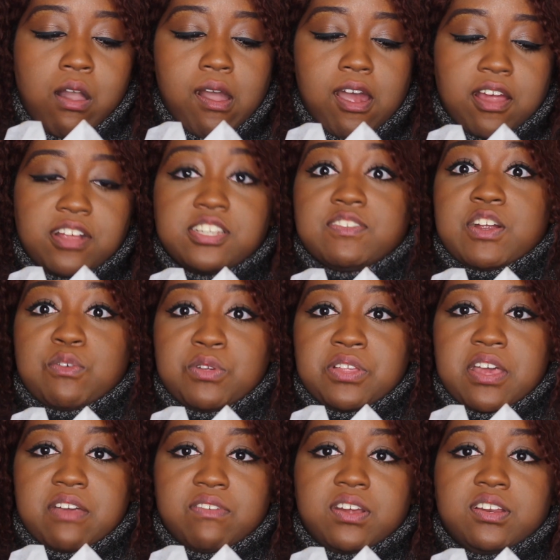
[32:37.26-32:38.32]
I guess if I really
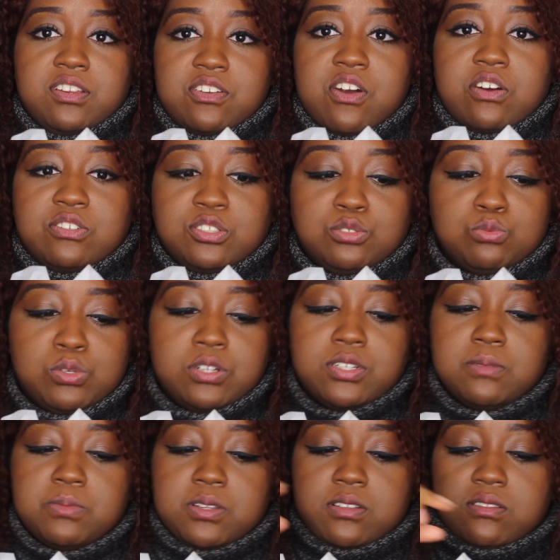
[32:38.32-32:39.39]
can't find nothing, I'll just wear
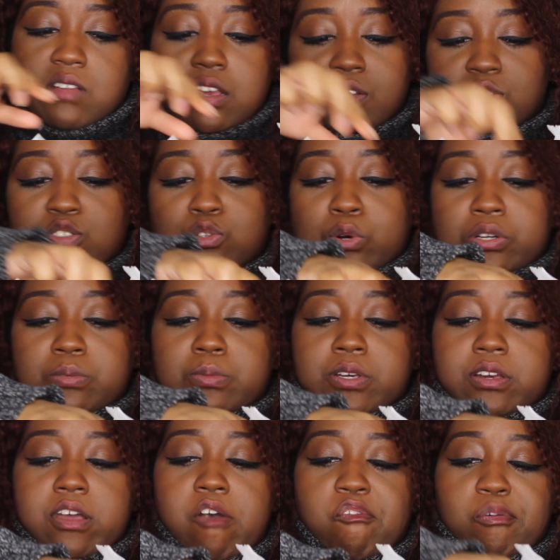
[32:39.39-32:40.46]
something like short to be
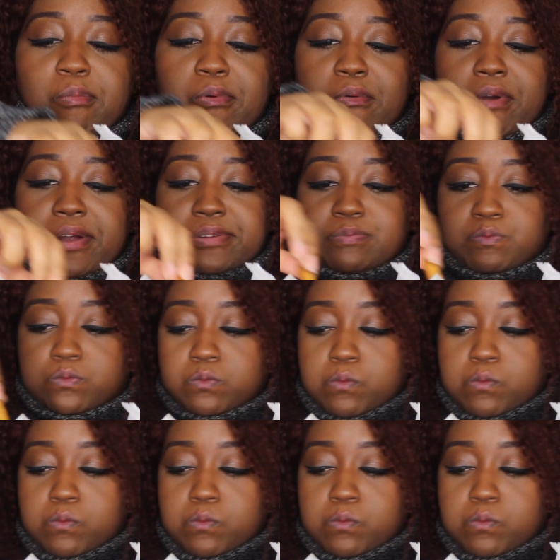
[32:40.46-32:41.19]
comfortable, right?